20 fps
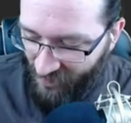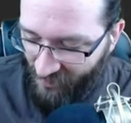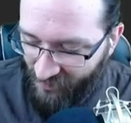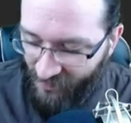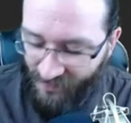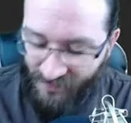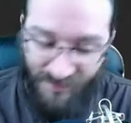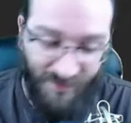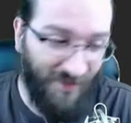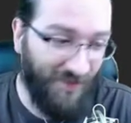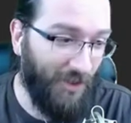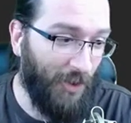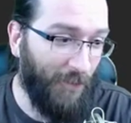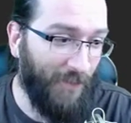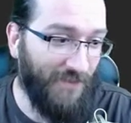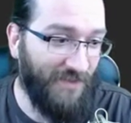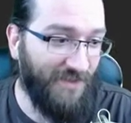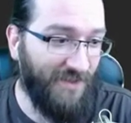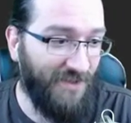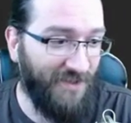I
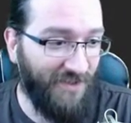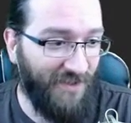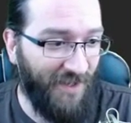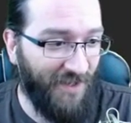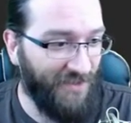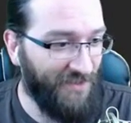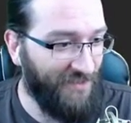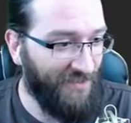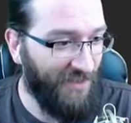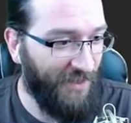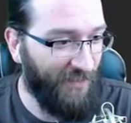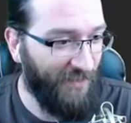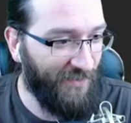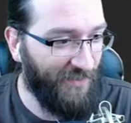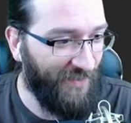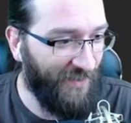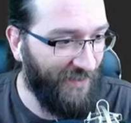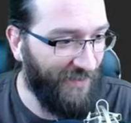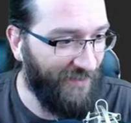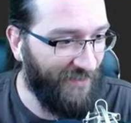hope it's educational. That'd be
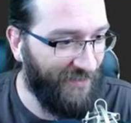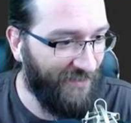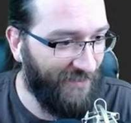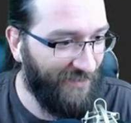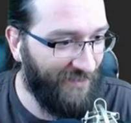great.